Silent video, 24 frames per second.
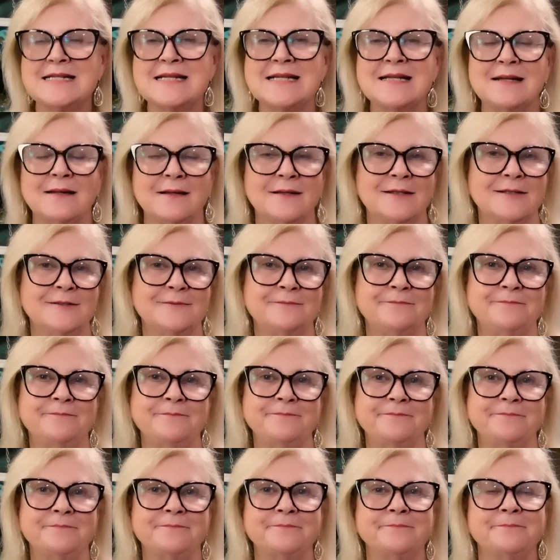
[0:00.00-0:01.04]
I'm gonna let you
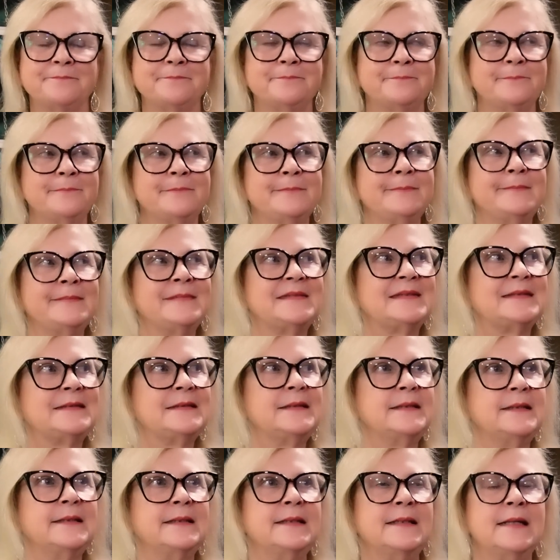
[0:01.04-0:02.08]
choose this time. I've
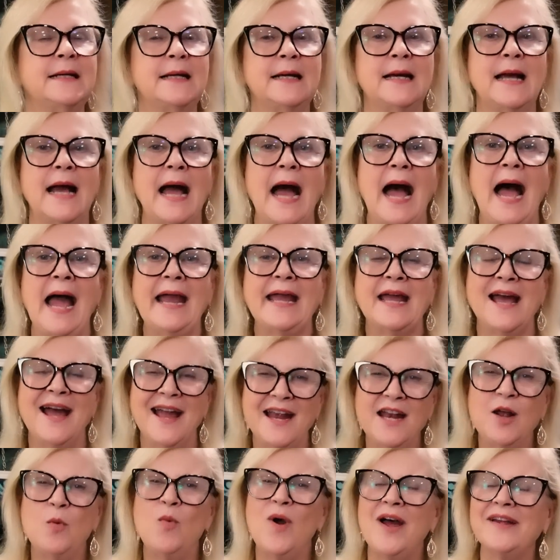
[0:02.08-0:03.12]
chosen the last. Oh, I kind
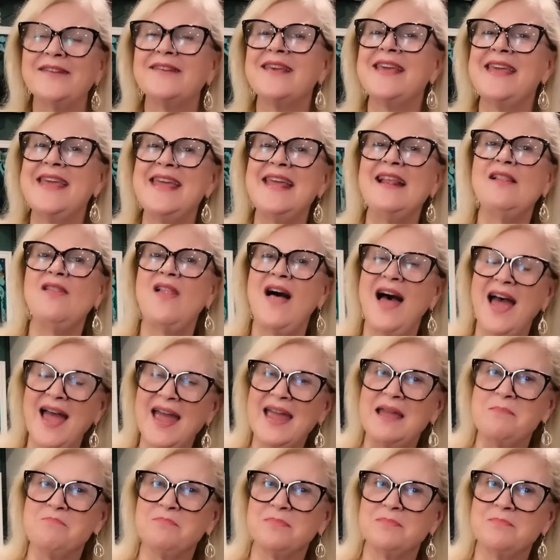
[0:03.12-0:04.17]
of want times.
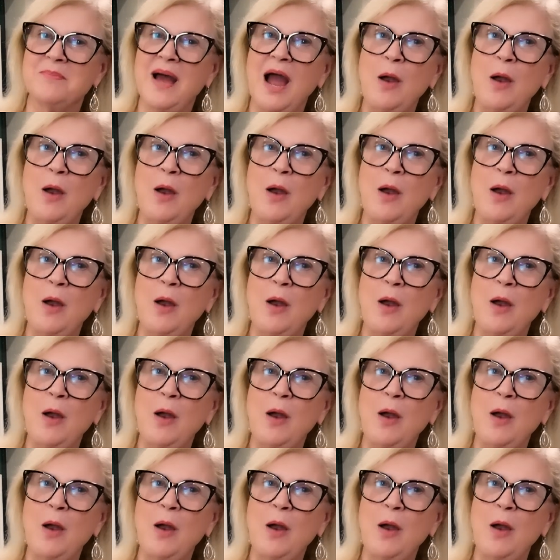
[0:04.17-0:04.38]
key lime.